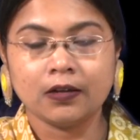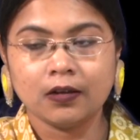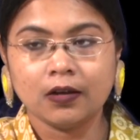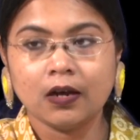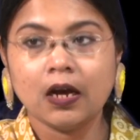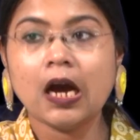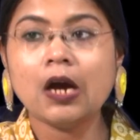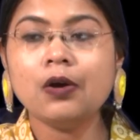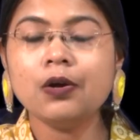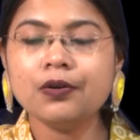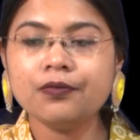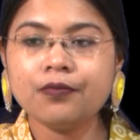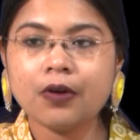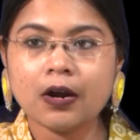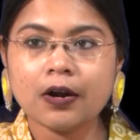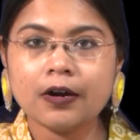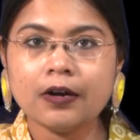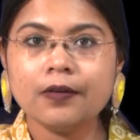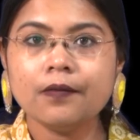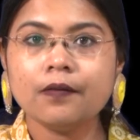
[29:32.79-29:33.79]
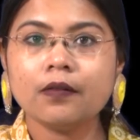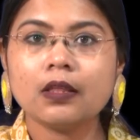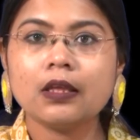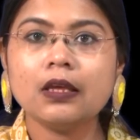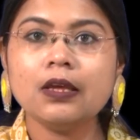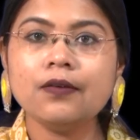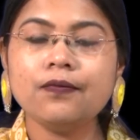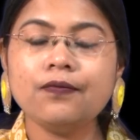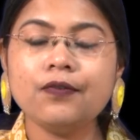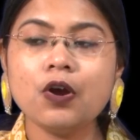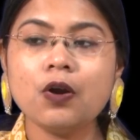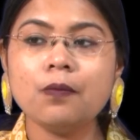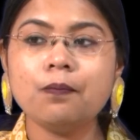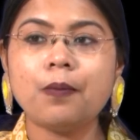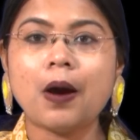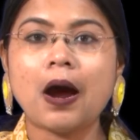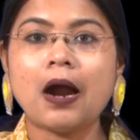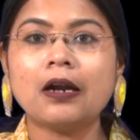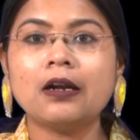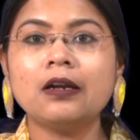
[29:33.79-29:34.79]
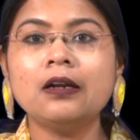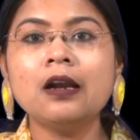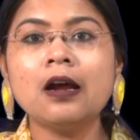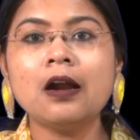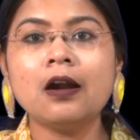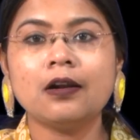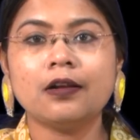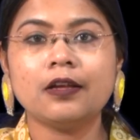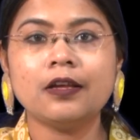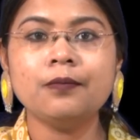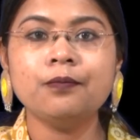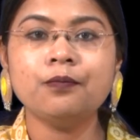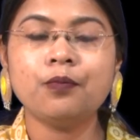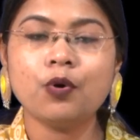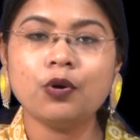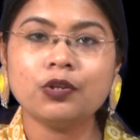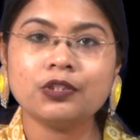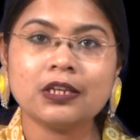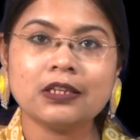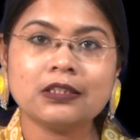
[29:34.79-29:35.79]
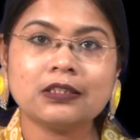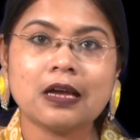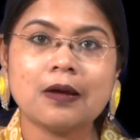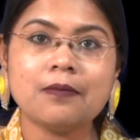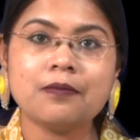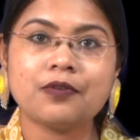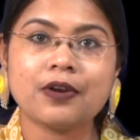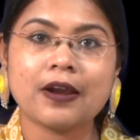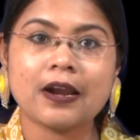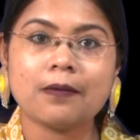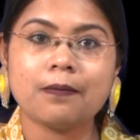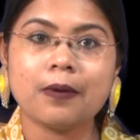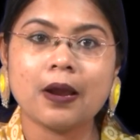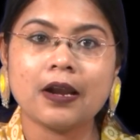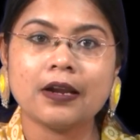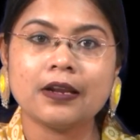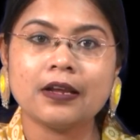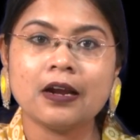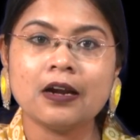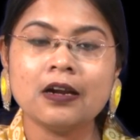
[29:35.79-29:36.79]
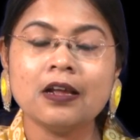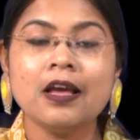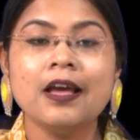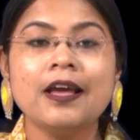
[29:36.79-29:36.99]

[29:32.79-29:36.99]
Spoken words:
however, if your partner imposes some trade barrier,